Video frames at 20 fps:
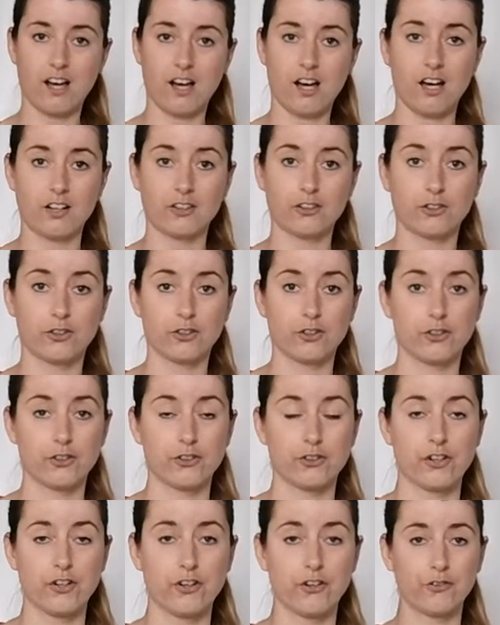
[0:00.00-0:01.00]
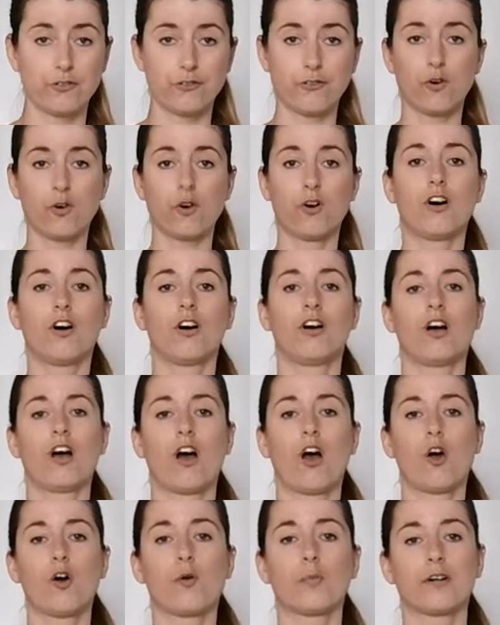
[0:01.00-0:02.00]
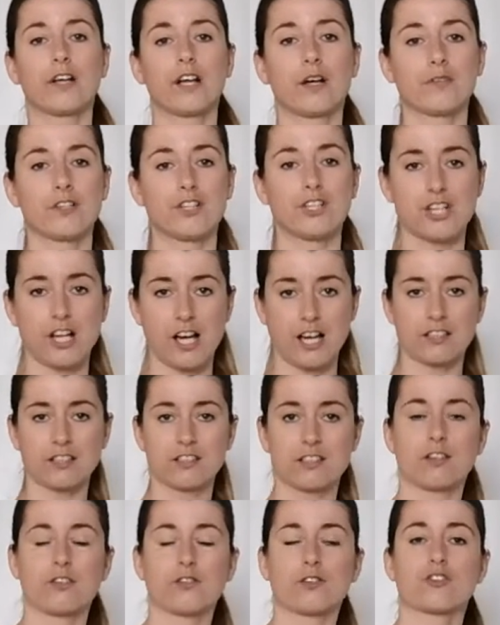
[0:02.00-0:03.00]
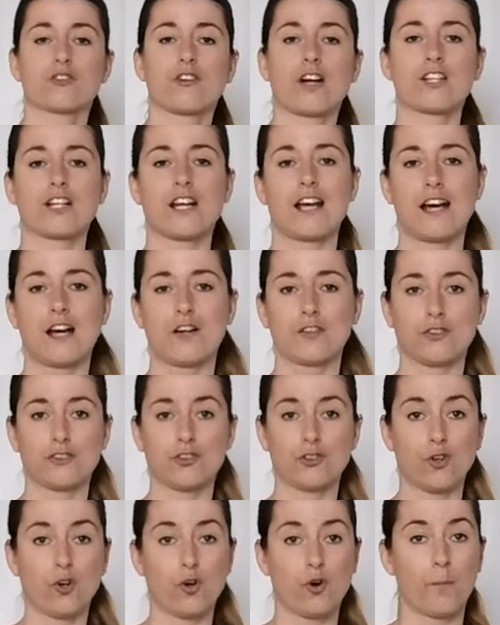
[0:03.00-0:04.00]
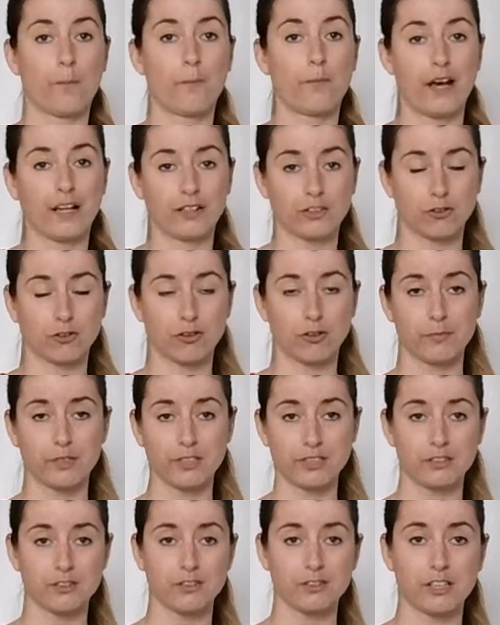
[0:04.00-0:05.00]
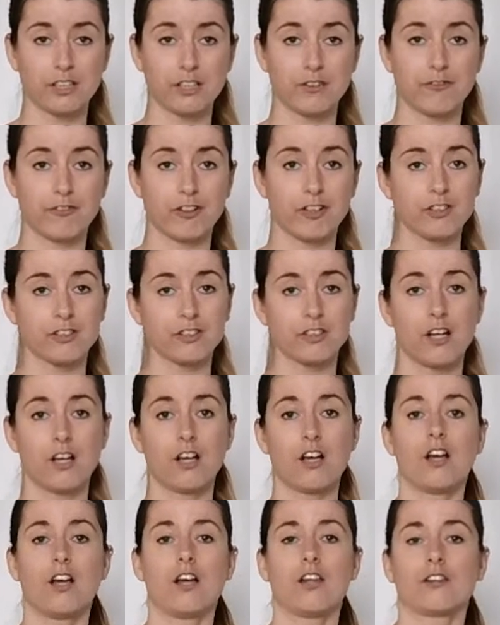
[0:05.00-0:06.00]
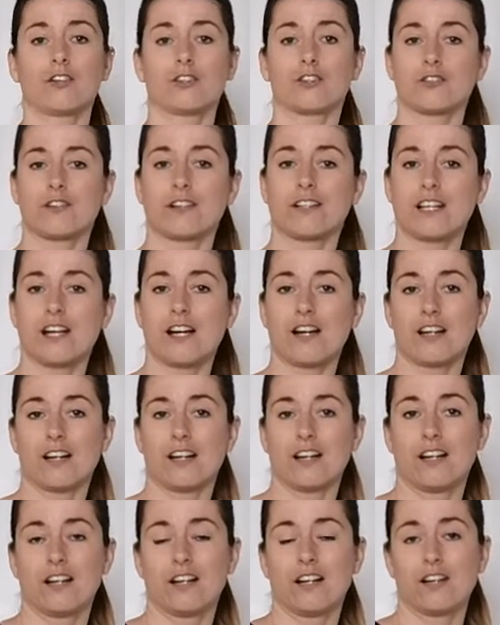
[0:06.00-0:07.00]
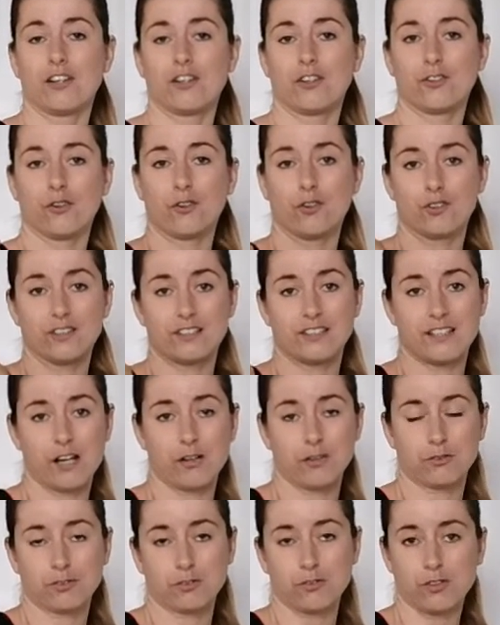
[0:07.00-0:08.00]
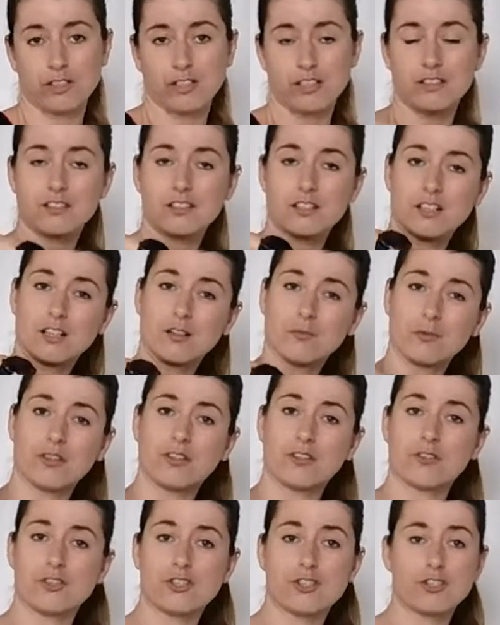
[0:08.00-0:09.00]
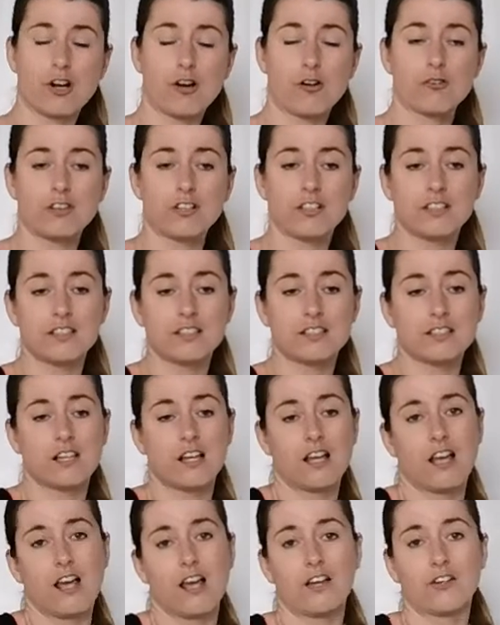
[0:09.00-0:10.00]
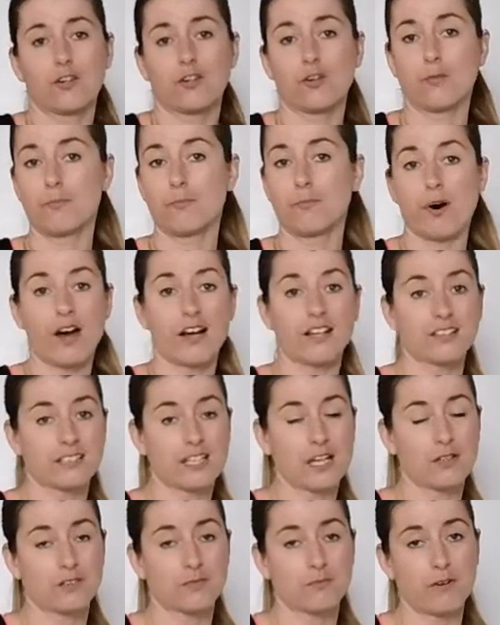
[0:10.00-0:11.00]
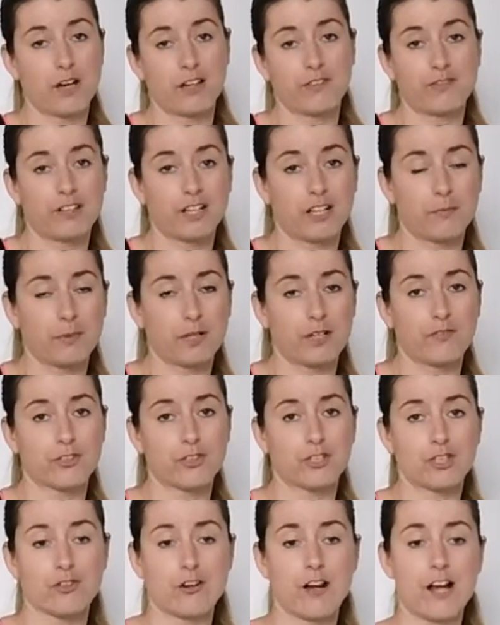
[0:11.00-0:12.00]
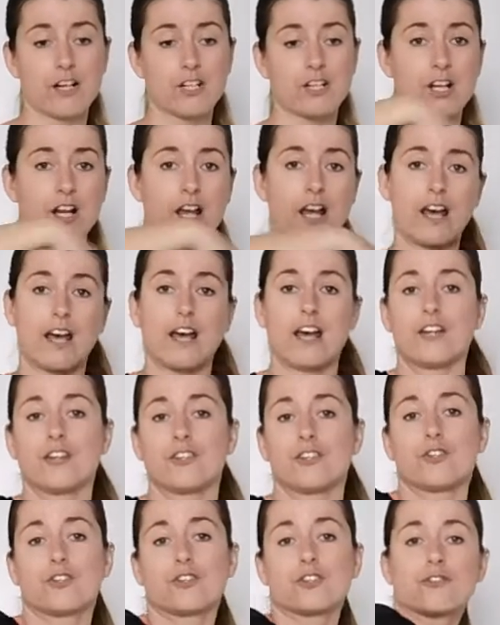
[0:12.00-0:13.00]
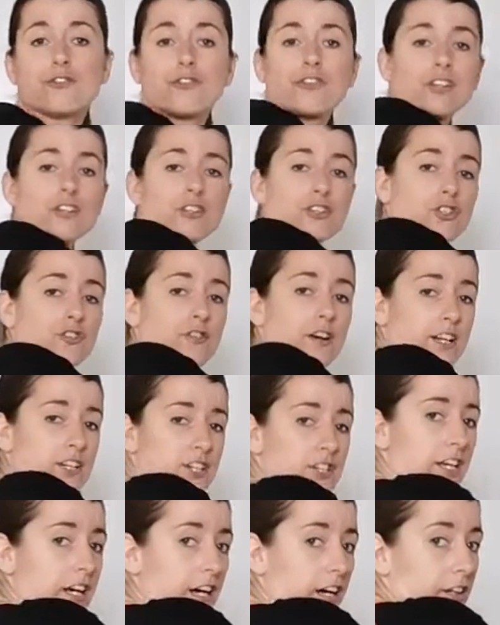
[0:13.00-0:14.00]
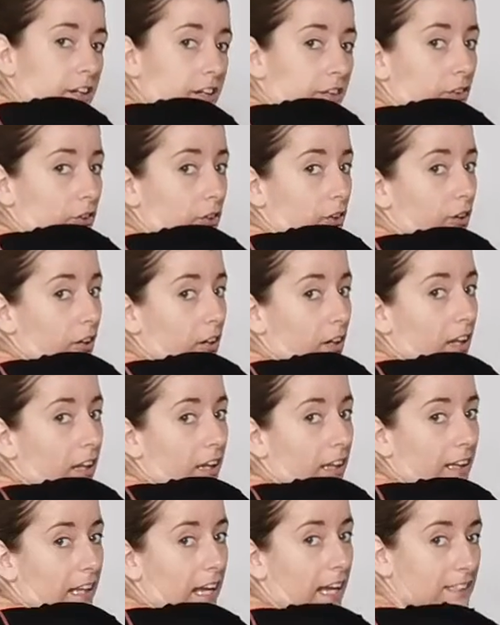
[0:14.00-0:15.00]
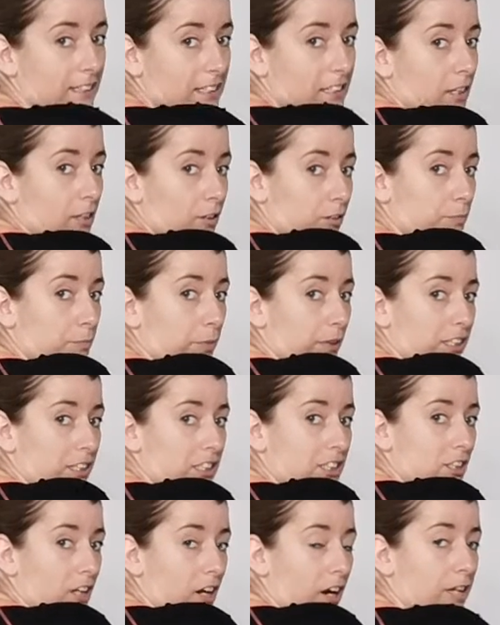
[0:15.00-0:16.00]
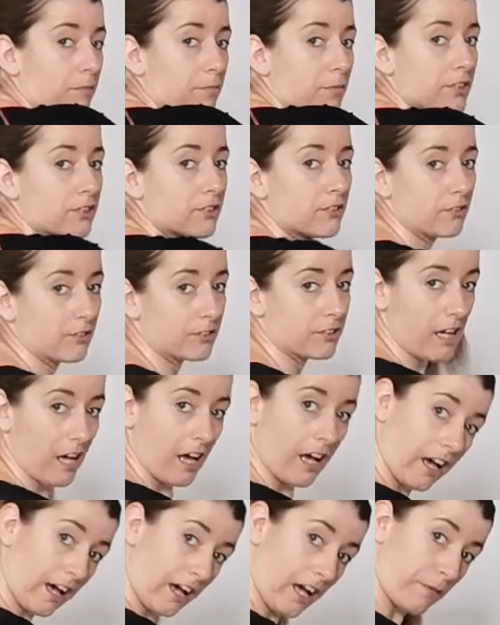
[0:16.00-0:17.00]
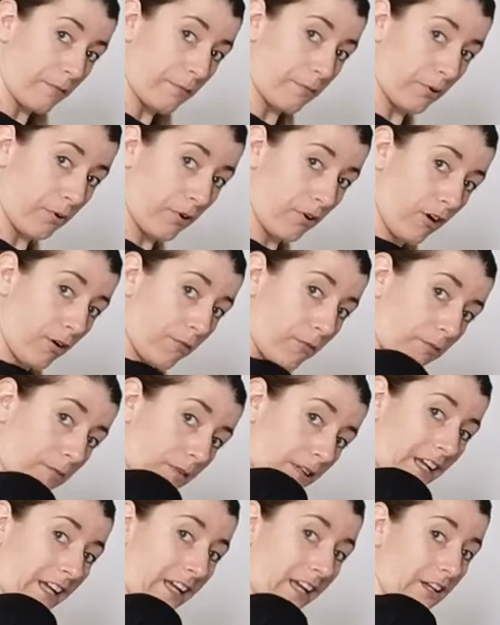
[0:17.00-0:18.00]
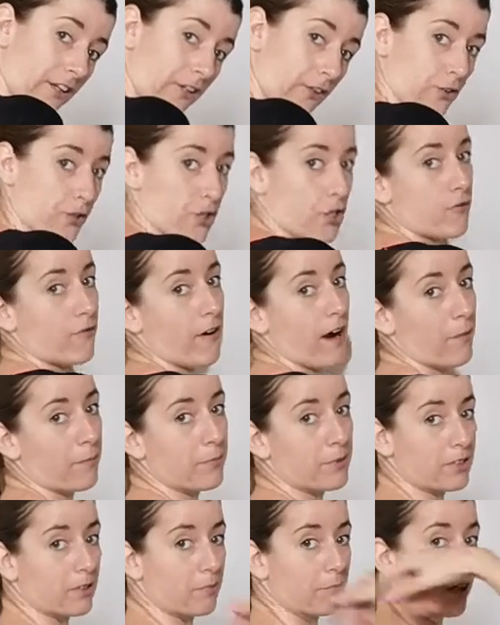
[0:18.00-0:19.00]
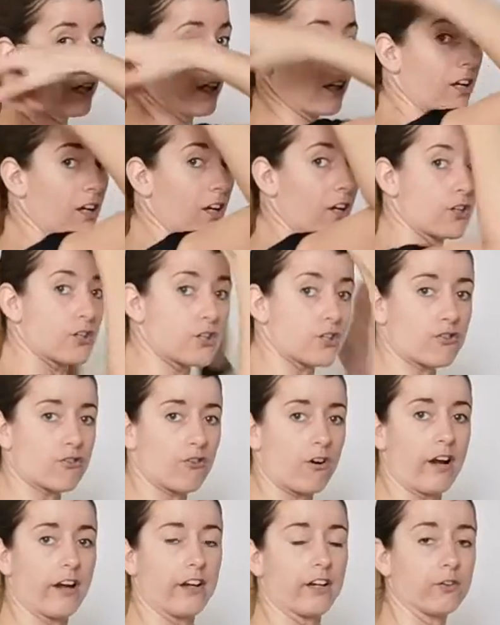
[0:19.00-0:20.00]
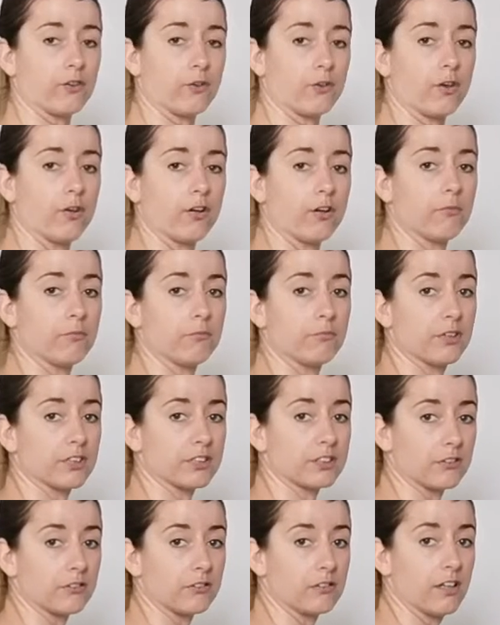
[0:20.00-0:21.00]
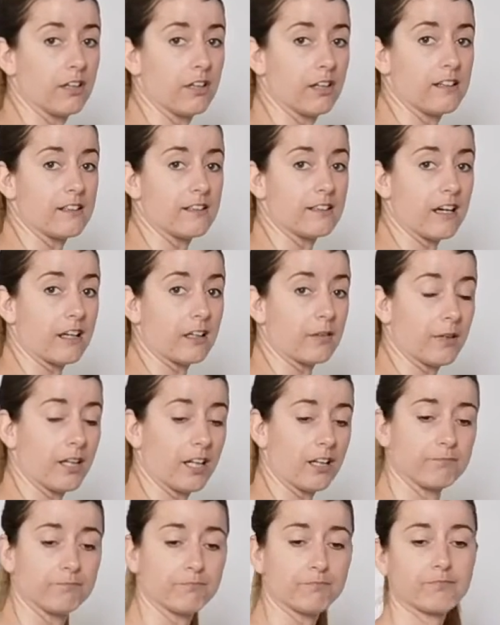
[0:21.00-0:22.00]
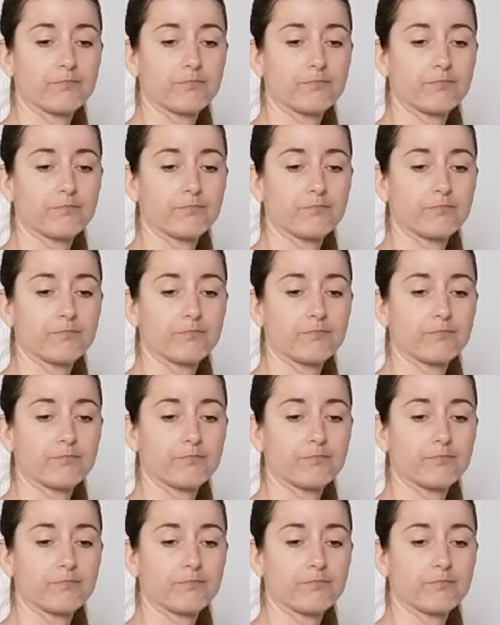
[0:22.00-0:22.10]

are good for opening up the chest, so they'll stretch out your pectoral muscles at the front. They'll stretch out in your deltoids and up in your shoulders. Your biceps might feel a bit of a stretch, and you should feel a stretch down in your lats and those big side muscles, and probably your traps, the big triangle muscle down the middle.